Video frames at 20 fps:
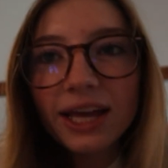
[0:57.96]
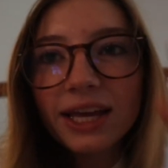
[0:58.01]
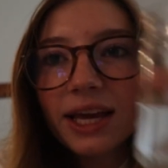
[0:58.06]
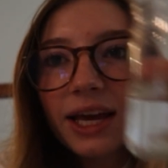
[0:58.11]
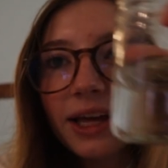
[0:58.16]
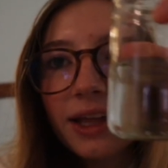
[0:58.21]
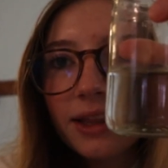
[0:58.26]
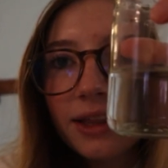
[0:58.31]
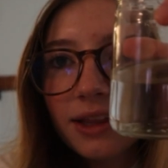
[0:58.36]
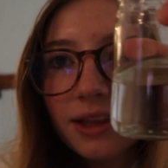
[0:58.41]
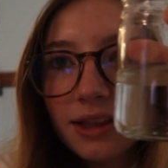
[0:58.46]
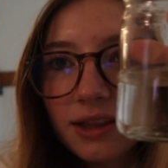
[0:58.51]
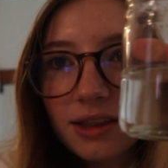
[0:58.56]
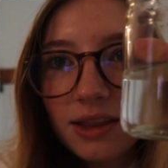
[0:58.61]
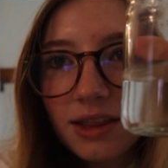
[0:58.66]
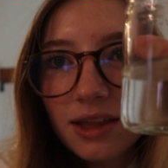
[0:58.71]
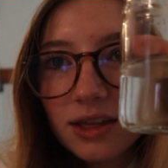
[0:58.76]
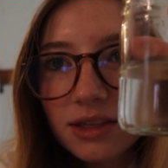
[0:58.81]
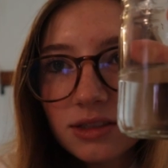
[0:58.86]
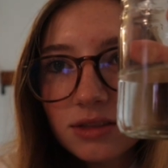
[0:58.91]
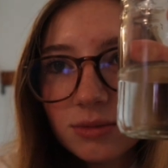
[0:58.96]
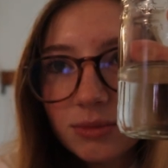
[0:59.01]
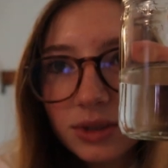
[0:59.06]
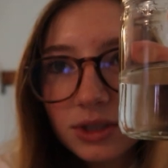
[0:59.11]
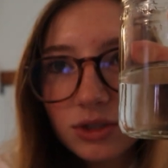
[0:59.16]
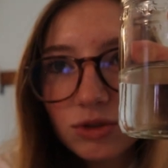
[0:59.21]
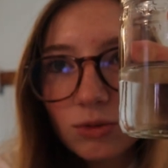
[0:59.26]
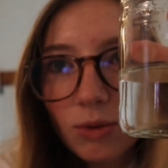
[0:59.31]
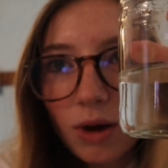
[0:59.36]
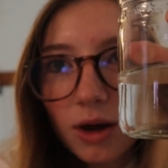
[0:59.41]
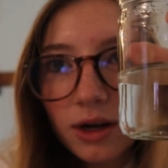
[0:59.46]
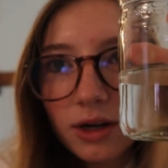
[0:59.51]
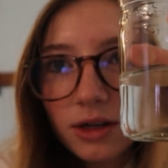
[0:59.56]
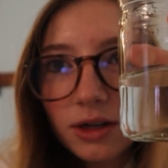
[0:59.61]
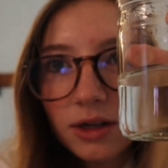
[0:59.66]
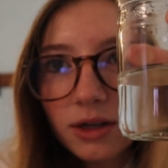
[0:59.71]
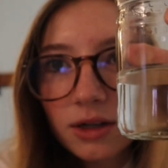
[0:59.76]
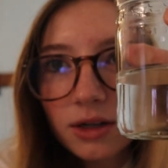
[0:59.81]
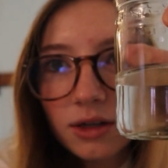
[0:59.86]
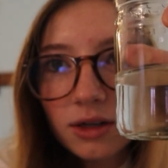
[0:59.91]
I get this much
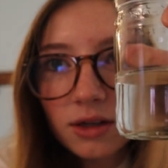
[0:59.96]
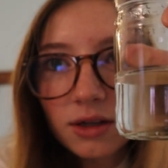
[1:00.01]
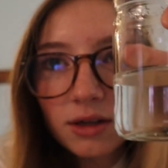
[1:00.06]
water